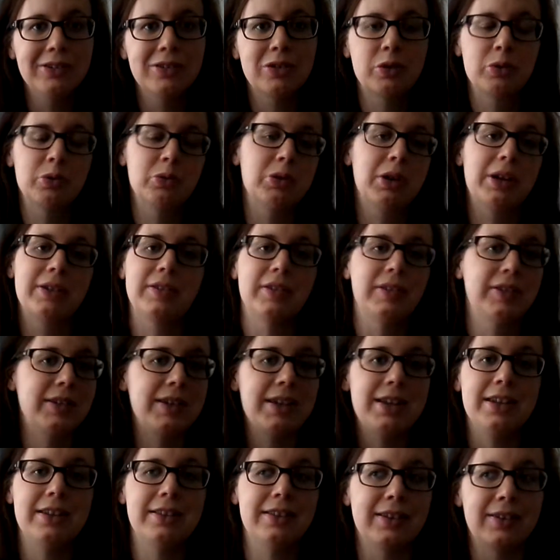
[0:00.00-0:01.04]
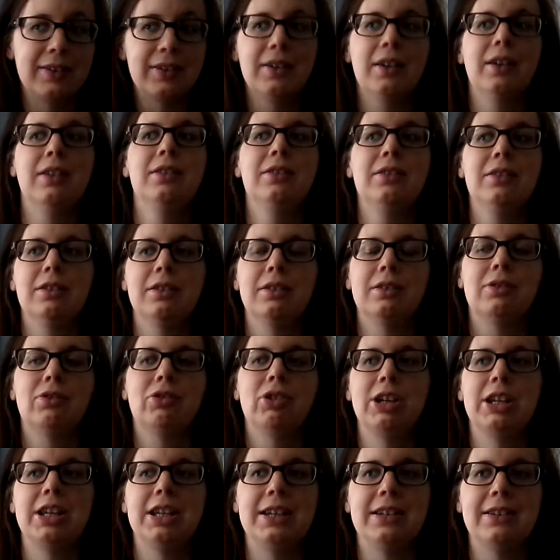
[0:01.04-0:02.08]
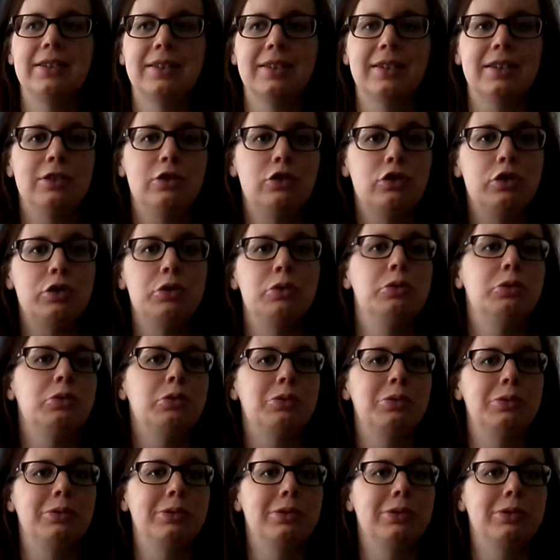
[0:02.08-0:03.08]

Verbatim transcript: So as I say, the sun rays do